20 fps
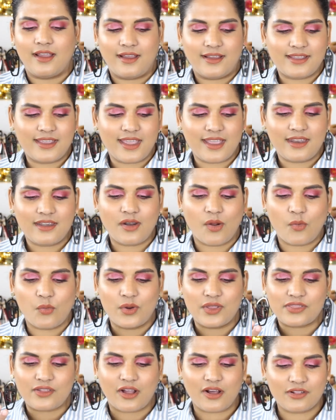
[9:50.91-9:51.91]
Again,
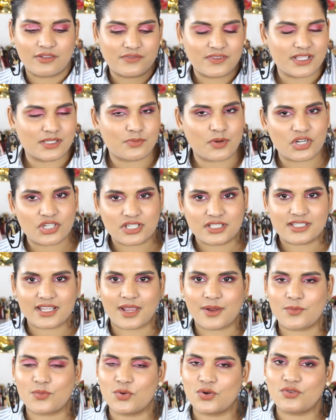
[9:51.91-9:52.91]
with all of these brushes,
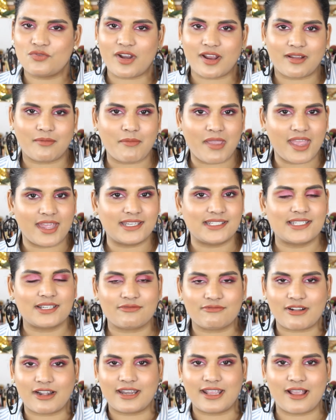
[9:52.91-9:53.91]
I wouldn't recommend
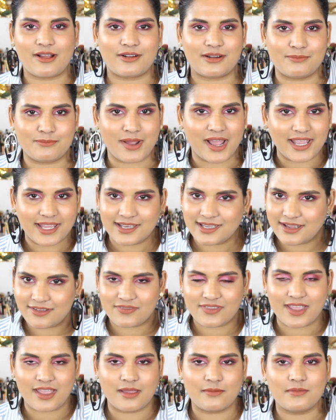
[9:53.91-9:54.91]
running out and buying any
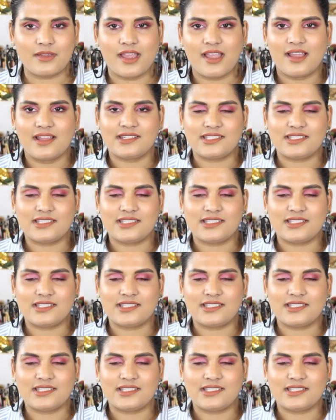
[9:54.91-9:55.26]
of them.